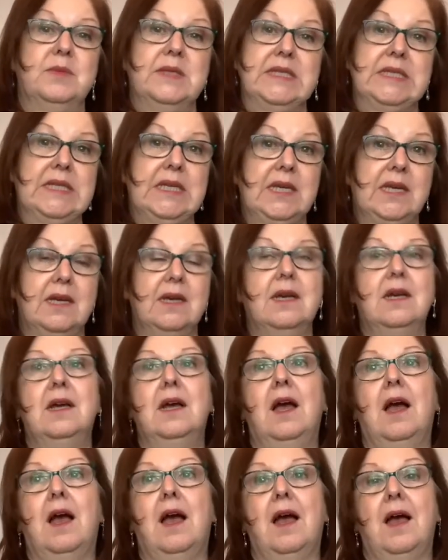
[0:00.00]
busy,
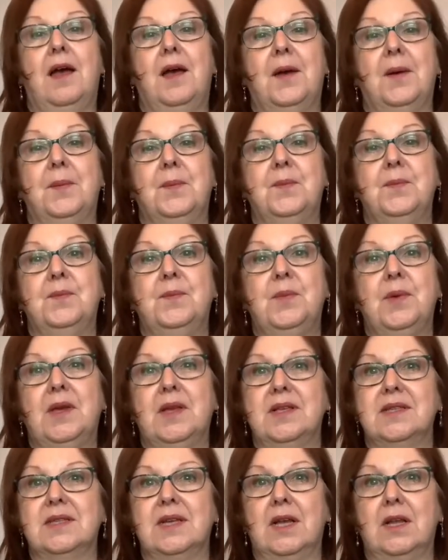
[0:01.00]

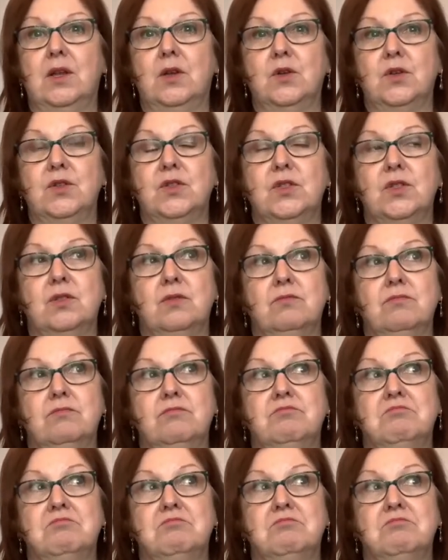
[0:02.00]
because that looks